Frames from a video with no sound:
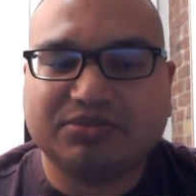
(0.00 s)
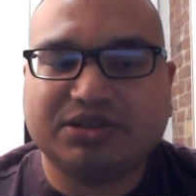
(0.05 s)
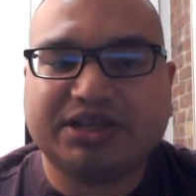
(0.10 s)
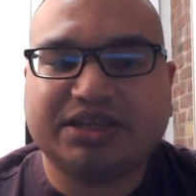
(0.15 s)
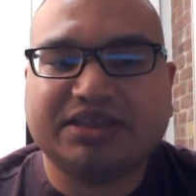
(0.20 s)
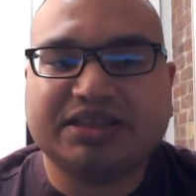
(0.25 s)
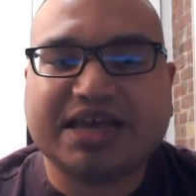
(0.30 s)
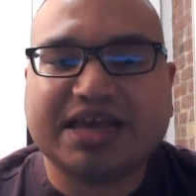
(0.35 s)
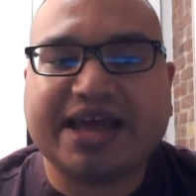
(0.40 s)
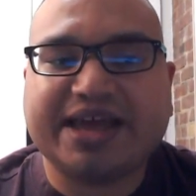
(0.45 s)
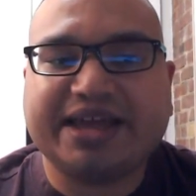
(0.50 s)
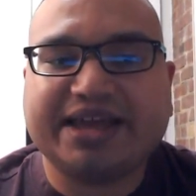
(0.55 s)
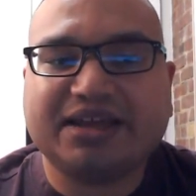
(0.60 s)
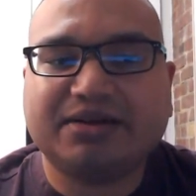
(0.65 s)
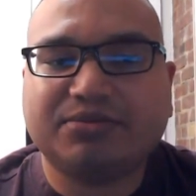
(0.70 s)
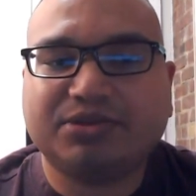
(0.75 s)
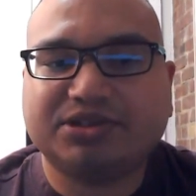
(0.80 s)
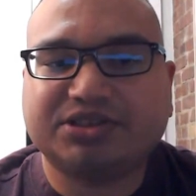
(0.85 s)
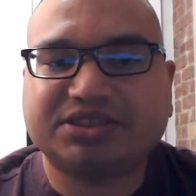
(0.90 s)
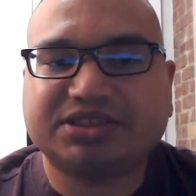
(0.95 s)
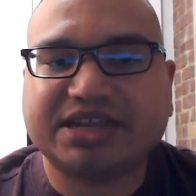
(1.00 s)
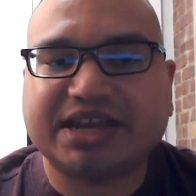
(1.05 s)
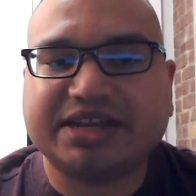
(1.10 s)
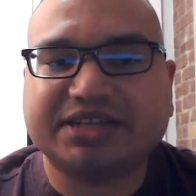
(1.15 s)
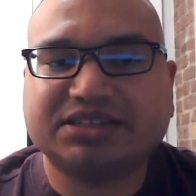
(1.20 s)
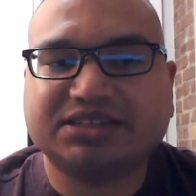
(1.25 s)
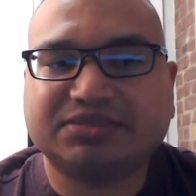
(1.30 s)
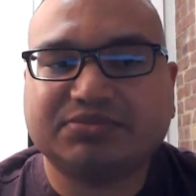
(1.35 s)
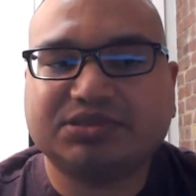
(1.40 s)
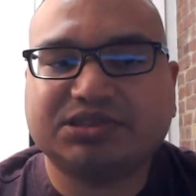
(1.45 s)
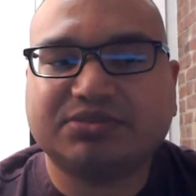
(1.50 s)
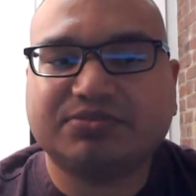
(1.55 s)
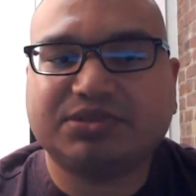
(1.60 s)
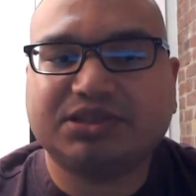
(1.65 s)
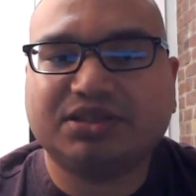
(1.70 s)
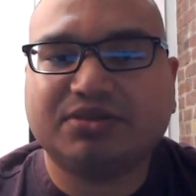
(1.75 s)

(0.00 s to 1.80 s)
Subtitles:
Like, that animal stack seems to be